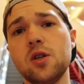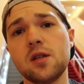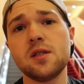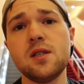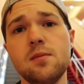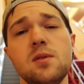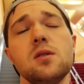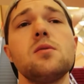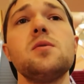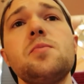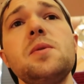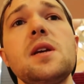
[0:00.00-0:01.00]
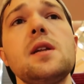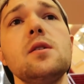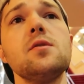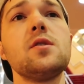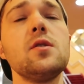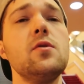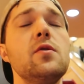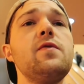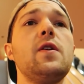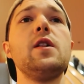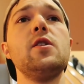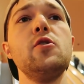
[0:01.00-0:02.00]
John Simmons is gonna be speaking here
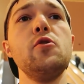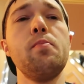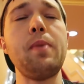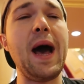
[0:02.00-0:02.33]
soon, followed